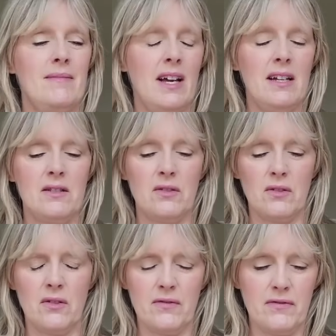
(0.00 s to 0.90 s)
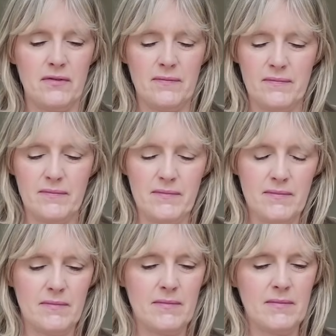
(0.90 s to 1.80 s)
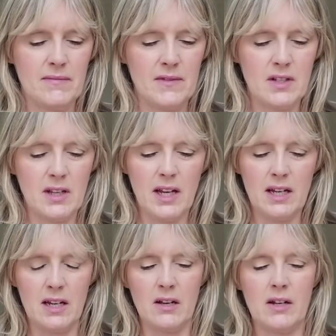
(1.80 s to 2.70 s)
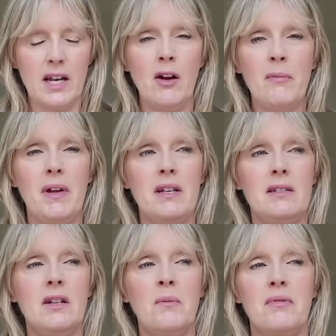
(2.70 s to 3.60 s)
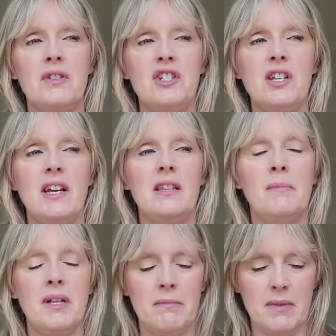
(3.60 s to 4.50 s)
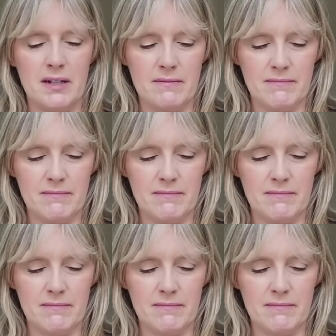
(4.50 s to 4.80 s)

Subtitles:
Hats off. So there you go, get out of bed, appreciate the bin men.